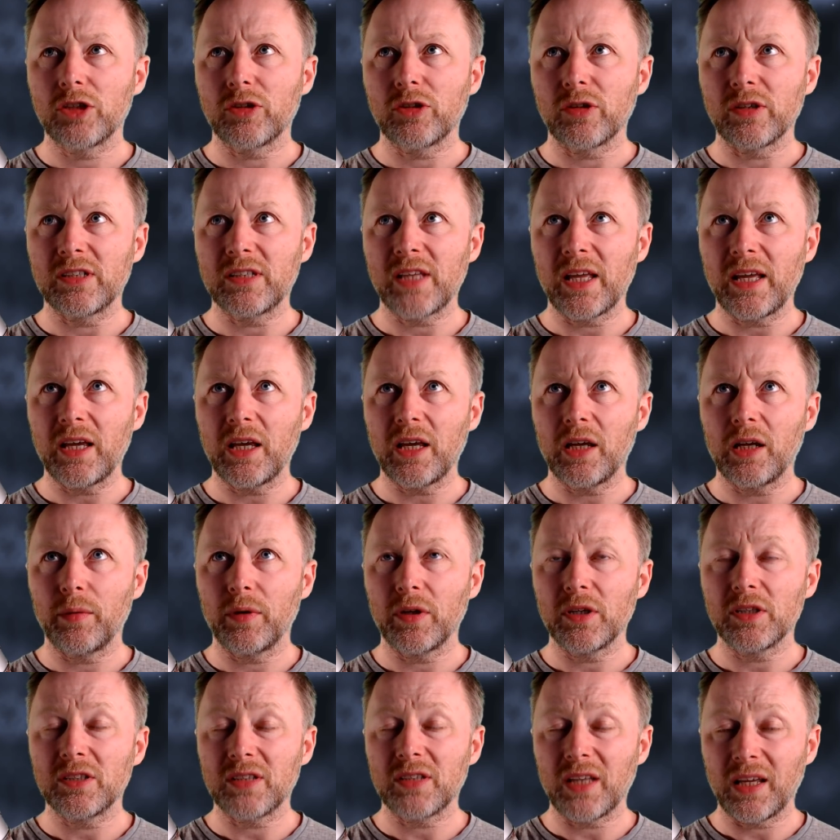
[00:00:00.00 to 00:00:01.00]
So he's thinking
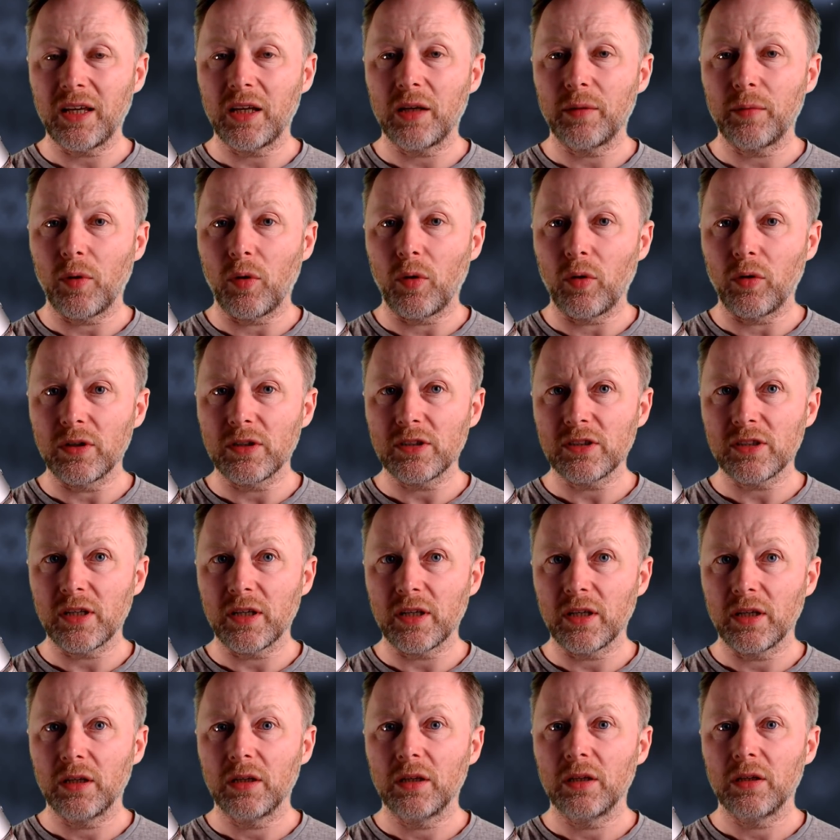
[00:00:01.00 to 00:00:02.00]
about
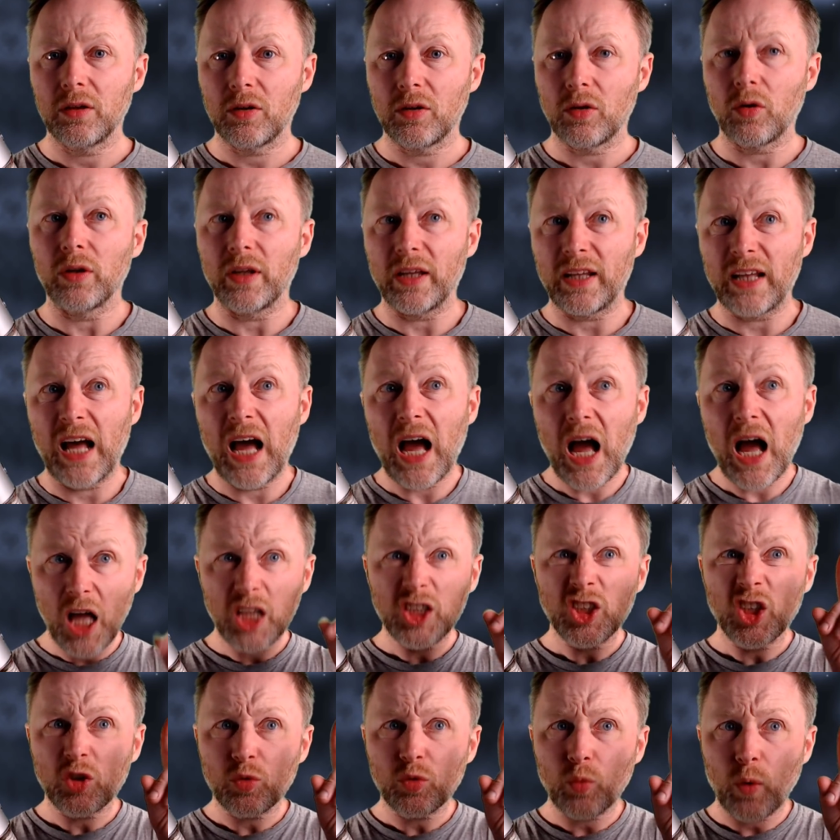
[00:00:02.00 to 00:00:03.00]
honestly, going like that,
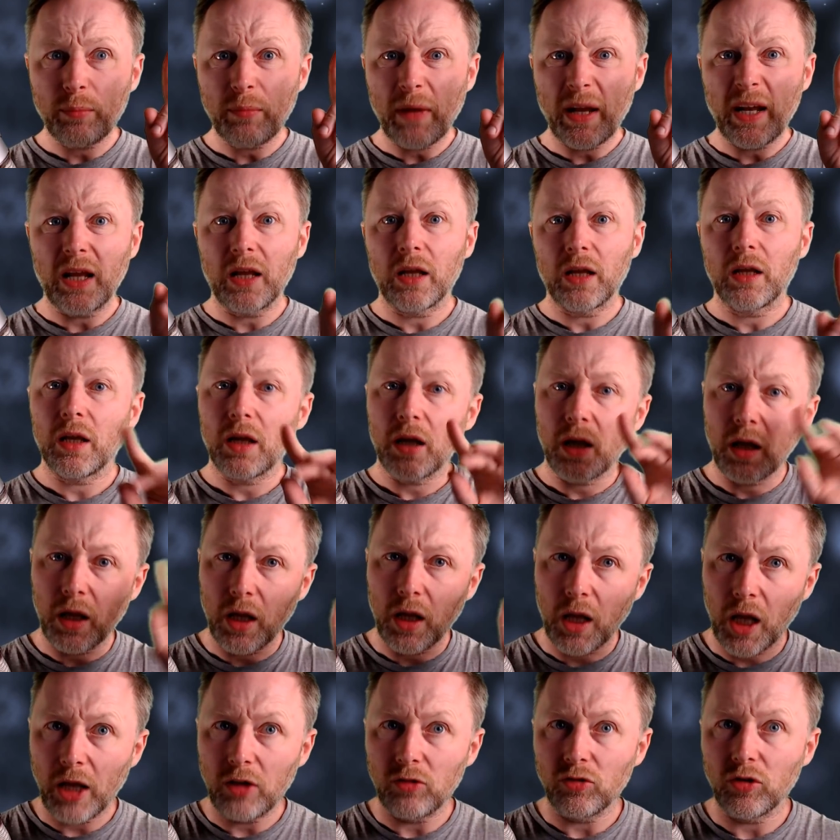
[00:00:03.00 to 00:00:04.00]

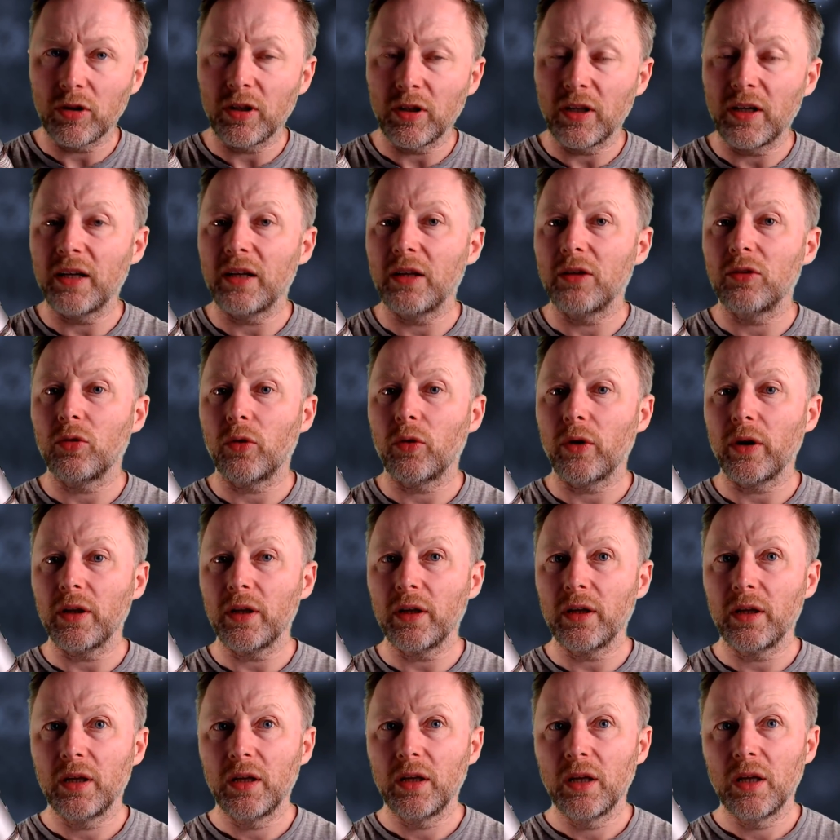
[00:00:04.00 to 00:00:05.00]
and running to the
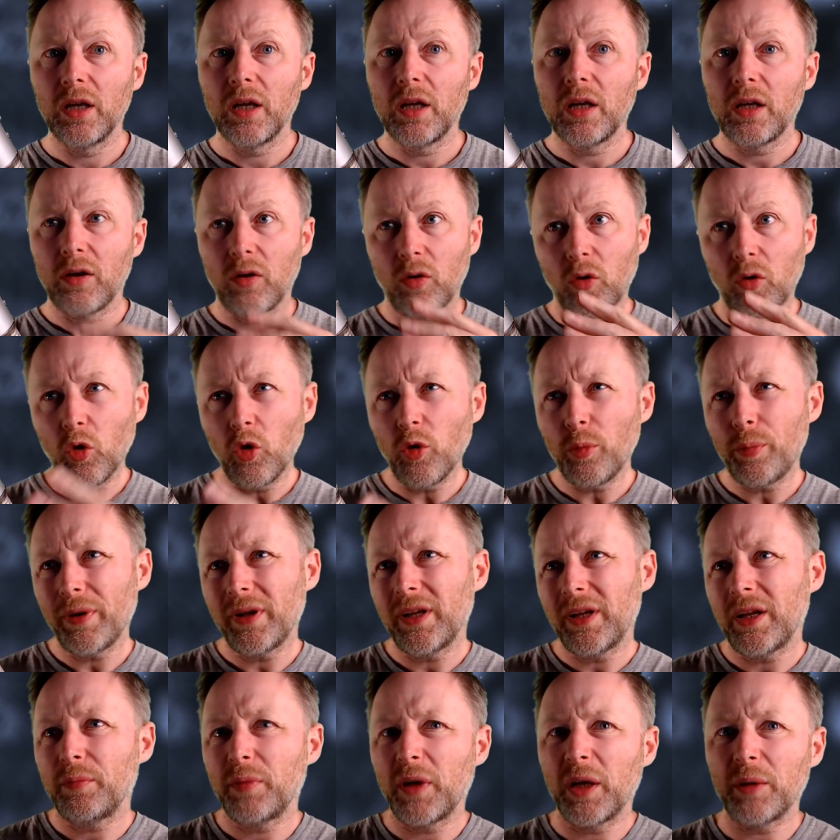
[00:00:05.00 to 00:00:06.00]
toilet,
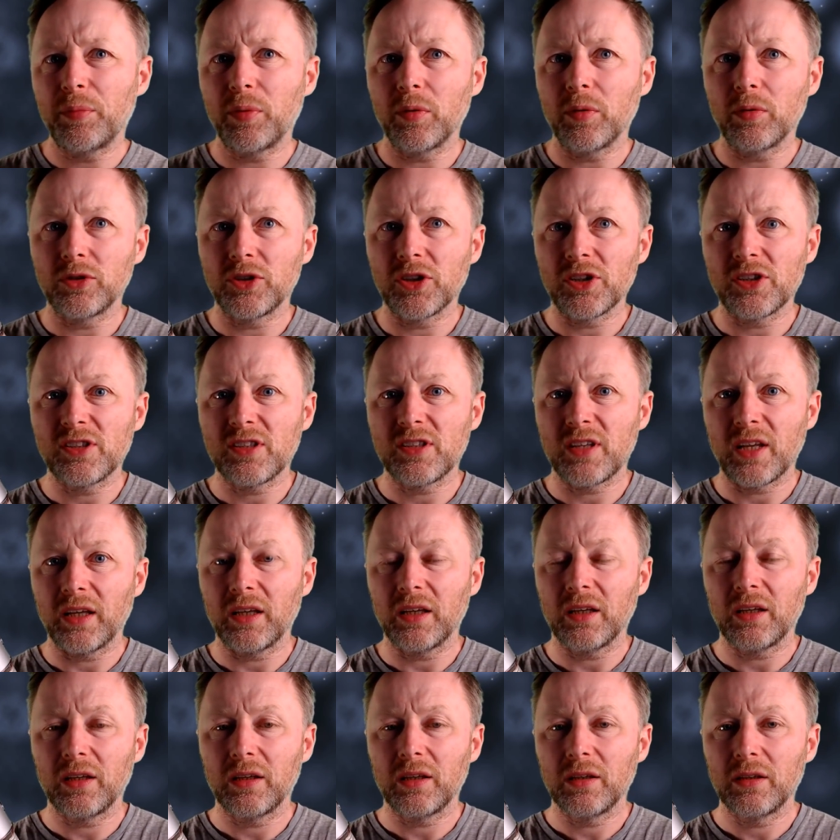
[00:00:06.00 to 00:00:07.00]
hoping that people just
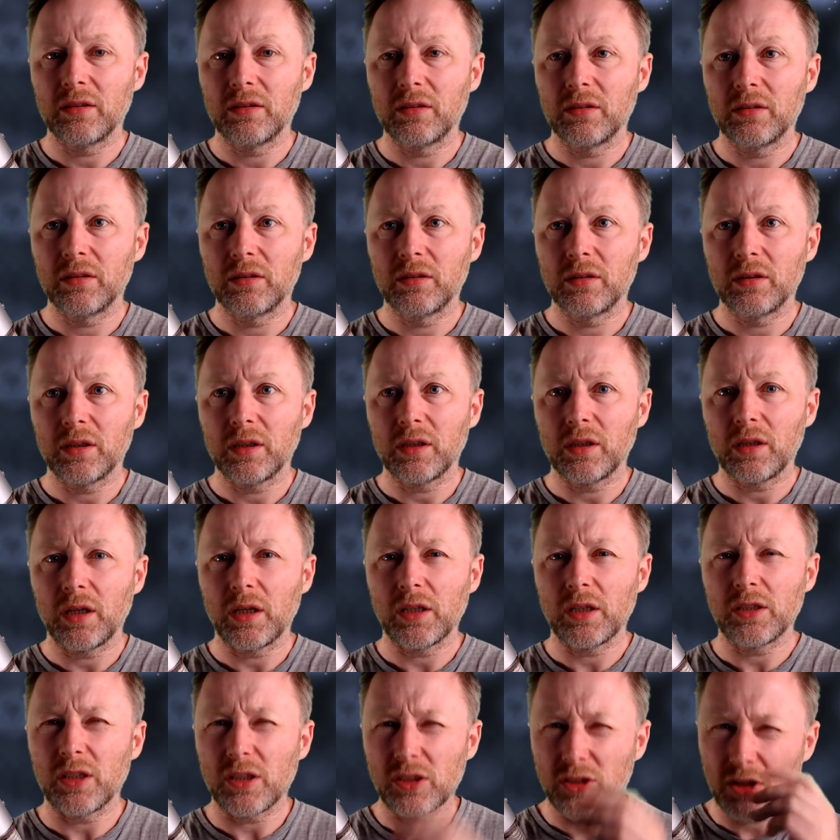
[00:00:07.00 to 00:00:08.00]
think,
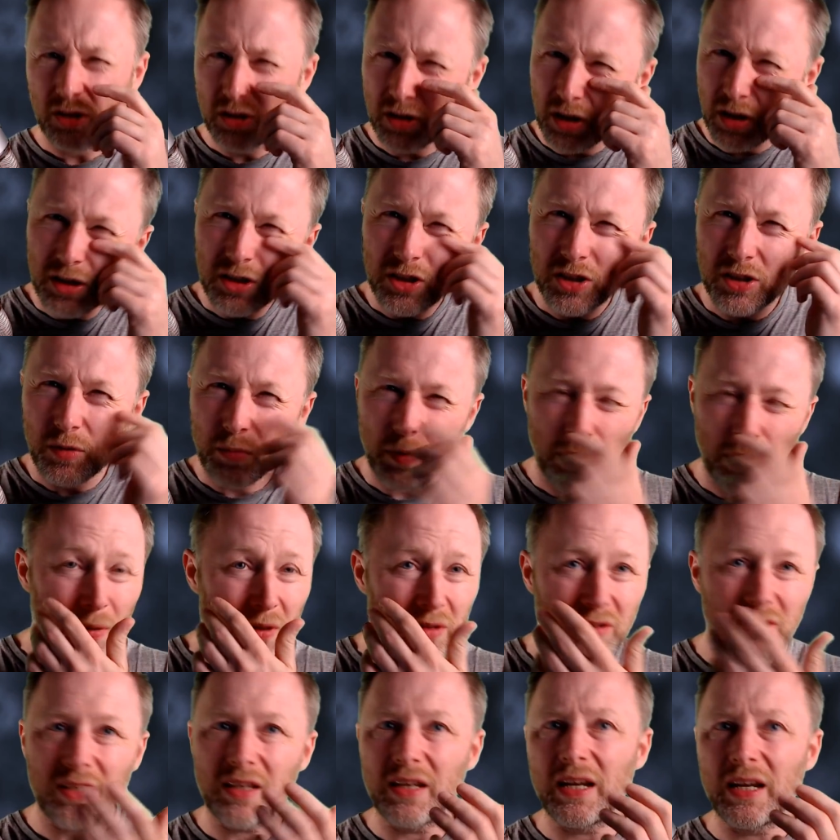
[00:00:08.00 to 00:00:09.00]
he's just a wee
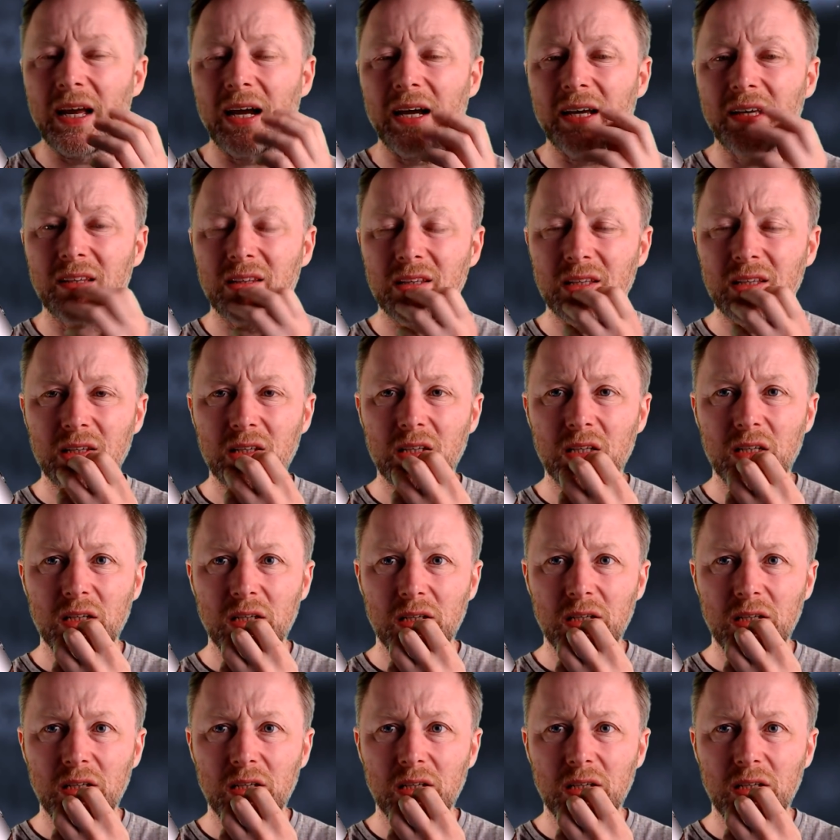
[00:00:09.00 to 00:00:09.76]
bit teary-eyed.